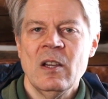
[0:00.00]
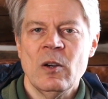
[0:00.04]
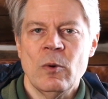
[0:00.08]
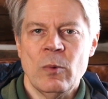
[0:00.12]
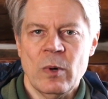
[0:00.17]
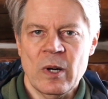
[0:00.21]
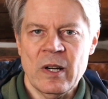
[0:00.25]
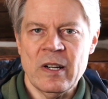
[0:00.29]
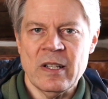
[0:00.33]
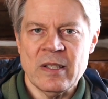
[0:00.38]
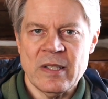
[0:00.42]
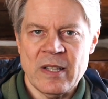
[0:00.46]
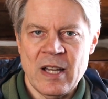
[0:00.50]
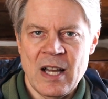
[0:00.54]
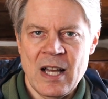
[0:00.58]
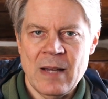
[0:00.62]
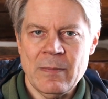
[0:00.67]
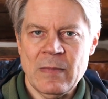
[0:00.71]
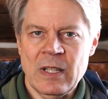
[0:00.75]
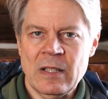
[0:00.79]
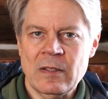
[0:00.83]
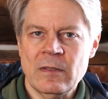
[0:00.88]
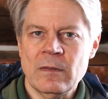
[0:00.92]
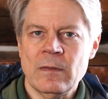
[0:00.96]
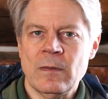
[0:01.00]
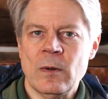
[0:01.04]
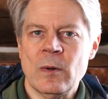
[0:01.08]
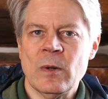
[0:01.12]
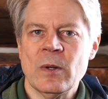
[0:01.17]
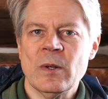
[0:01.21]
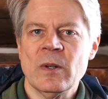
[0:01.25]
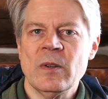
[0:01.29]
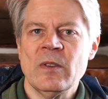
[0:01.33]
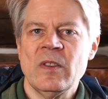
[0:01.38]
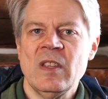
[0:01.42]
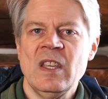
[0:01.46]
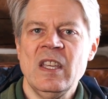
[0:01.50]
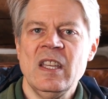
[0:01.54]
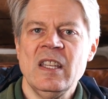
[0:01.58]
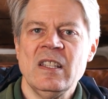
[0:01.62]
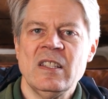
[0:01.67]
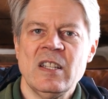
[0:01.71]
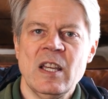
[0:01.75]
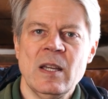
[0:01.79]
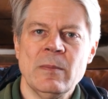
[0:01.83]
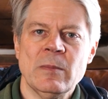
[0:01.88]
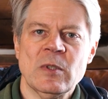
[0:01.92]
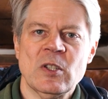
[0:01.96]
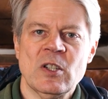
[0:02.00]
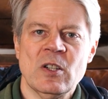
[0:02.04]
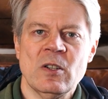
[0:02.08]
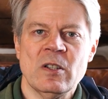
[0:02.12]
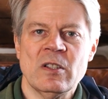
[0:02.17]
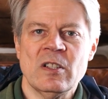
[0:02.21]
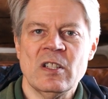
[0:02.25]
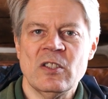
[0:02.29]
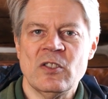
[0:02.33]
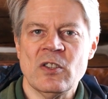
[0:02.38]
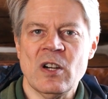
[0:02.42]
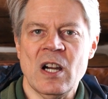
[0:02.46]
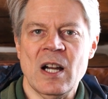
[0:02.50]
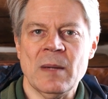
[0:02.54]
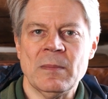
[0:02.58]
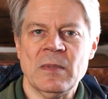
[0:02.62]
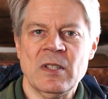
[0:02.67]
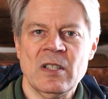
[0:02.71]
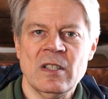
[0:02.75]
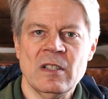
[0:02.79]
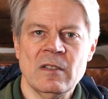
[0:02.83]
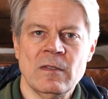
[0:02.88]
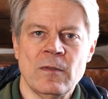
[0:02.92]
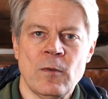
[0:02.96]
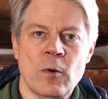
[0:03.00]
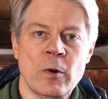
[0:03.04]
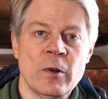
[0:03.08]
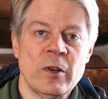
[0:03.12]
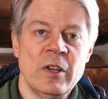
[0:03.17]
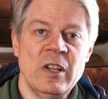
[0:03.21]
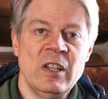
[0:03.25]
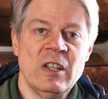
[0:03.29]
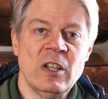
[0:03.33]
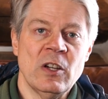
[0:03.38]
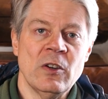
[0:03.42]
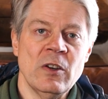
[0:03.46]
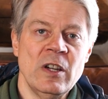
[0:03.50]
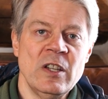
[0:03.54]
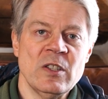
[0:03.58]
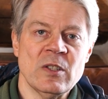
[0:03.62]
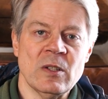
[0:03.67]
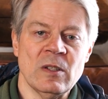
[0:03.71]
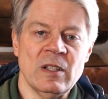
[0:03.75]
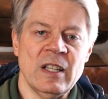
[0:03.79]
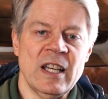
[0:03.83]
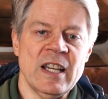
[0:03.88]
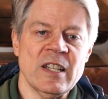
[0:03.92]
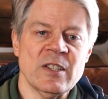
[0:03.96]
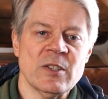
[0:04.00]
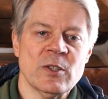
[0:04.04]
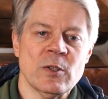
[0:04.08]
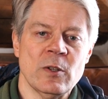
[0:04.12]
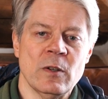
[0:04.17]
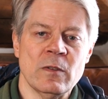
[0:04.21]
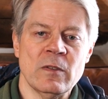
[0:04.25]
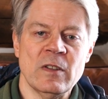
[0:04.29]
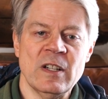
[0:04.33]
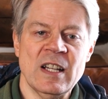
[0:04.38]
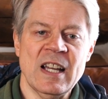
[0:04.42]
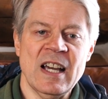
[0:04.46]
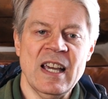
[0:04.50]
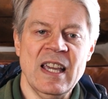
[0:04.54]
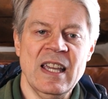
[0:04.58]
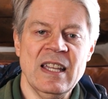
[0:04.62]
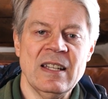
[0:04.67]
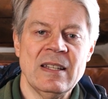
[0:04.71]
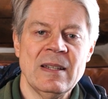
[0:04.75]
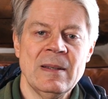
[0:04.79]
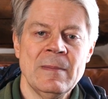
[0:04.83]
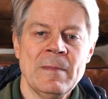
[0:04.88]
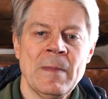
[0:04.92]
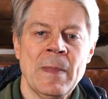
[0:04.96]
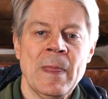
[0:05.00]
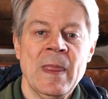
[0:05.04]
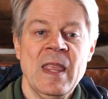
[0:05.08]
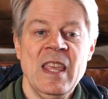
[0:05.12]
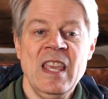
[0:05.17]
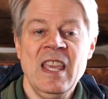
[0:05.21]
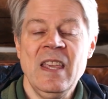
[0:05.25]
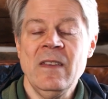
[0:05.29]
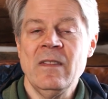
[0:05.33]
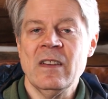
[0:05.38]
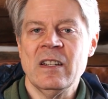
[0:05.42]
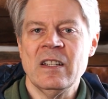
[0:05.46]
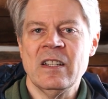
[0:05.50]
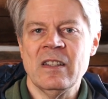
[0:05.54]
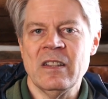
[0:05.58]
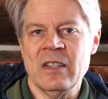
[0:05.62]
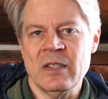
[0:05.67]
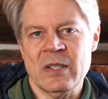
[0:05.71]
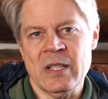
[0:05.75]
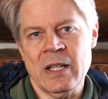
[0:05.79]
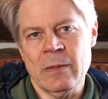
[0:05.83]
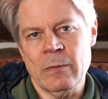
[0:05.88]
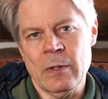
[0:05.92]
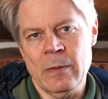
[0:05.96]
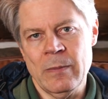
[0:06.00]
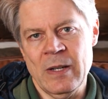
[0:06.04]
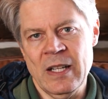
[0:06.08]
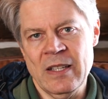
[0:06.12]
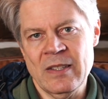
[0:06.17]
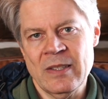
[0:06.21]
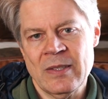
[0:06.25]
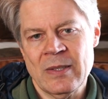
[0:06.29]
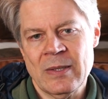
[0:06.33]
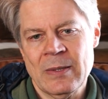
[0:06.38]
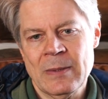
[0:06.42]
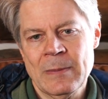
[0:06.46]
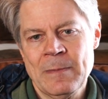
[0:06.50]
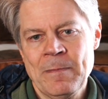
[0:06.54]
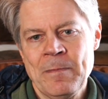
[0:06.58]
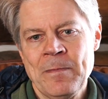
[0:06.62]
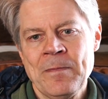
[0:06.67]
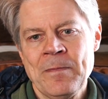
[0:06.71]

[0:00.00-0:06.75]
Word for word: where it's common for the temperature to drop to 40 degrees or less overnight, even in the summer months.